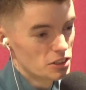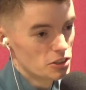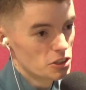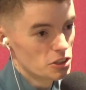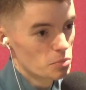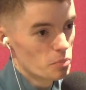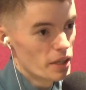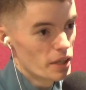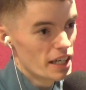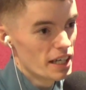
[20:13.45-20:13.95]
You
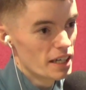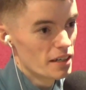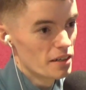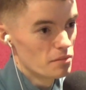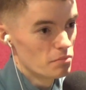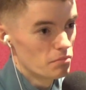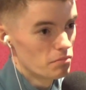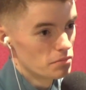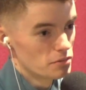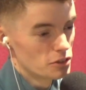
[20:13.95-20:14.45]
just
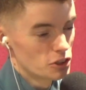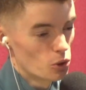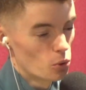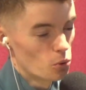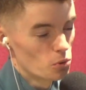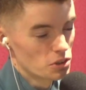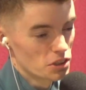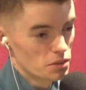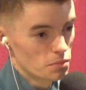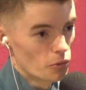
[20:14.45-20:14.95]
pay
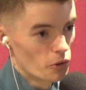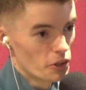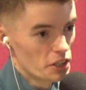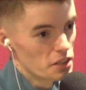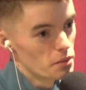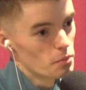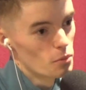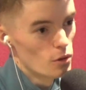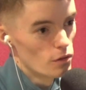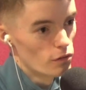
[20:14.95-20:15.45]
Jones money
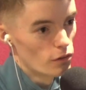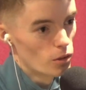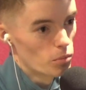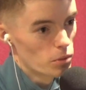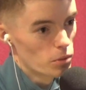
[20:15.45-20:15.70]
to move up.